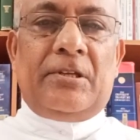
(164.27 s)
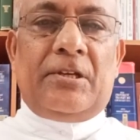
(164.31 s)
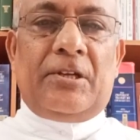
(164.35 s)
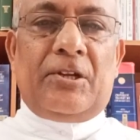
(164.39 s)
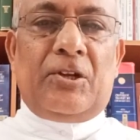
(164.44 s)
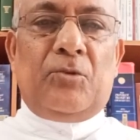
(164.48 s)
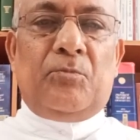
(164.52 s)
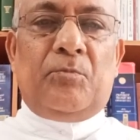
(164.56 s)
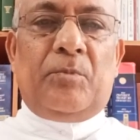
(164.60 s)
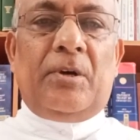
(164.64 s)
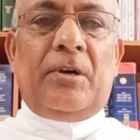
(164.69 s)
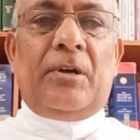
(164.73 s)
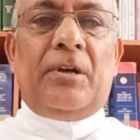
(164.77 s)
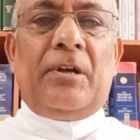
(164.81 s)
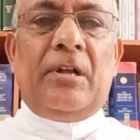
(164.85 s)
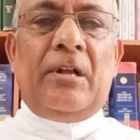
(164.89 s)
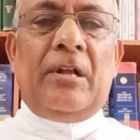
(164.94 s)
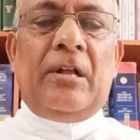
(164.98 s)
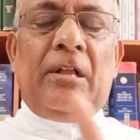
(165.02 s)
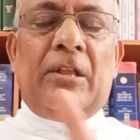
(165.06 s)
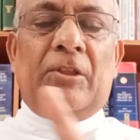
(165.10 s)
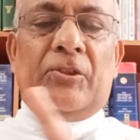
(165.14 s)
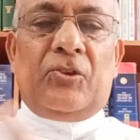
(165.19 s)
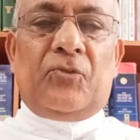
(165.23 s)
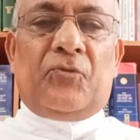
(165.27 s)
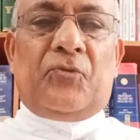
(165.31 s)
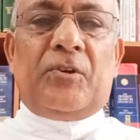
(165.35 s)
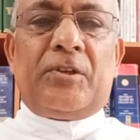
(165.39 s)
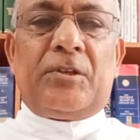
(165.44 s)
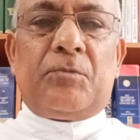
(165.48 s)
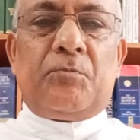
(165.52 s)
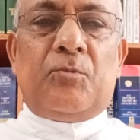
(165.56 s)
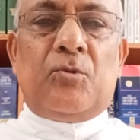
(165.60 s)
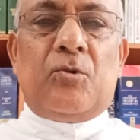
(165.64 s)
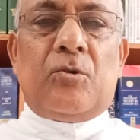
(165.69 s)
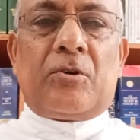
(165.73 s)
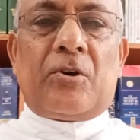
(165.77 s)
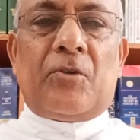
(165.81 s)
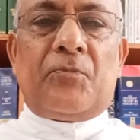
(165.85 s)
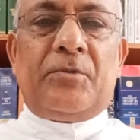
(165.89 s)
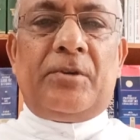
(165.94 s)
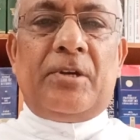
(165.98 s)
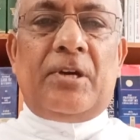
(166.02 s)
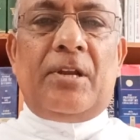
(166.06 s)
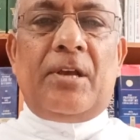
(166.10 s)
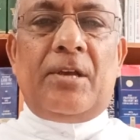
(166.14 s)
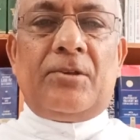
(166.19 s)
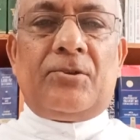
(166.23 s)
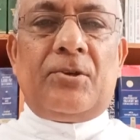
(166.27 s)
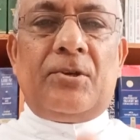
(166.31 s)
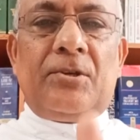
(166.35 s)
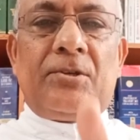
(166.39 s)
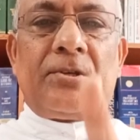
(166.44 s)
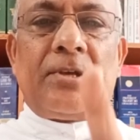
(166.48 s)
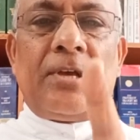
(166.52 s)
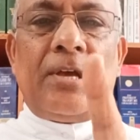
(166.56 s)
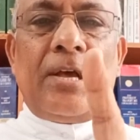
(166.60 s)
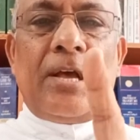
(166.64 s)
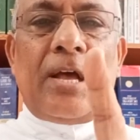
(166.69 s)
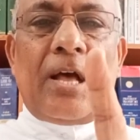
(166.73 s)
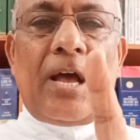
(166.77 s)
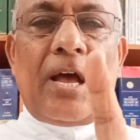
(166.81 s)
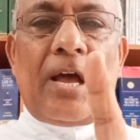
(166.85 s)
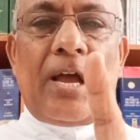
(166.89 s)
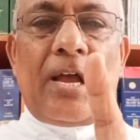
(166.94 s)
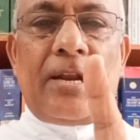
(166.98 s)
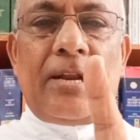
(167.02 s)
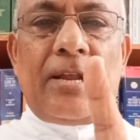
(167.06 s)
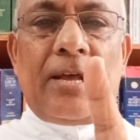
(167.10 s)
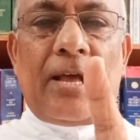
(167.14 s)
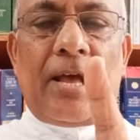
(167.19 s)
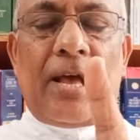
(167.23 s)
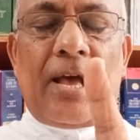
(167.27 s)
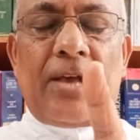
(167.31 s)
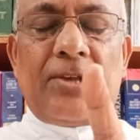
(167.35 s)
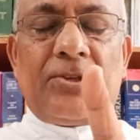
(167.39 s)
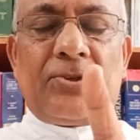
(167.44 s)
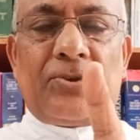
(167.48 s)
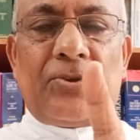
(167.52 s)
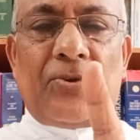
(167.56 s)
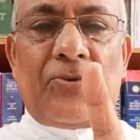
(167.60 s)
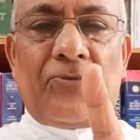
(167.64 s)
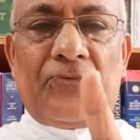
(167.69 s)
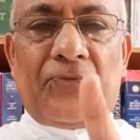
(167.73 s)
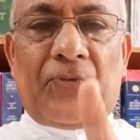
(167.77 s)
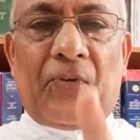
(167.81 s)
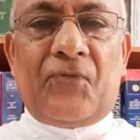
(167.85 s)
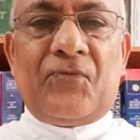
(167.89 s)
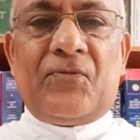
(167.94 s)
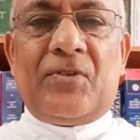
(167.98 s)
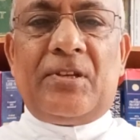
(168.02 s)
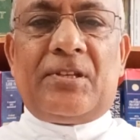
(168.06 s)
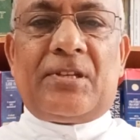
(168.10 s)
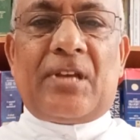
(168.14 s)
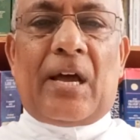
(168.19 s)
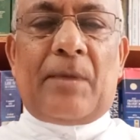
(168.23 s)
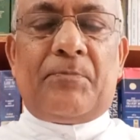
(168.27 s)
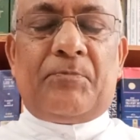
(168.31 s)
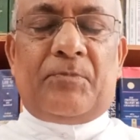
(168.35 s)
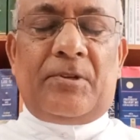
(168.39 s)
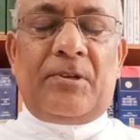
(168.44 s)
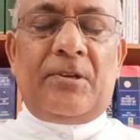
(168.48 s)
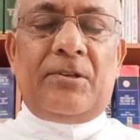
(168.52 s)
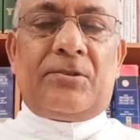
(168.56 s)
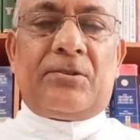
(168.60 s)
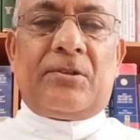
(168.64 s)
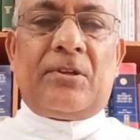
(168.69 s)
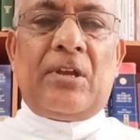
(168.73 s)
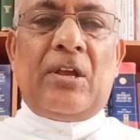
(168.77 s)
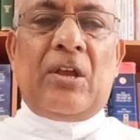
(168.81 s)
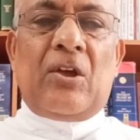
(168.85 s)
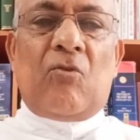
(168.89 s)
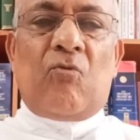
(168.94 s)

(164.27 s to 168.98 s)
Remember, the first book of Genesis has 50 chapters,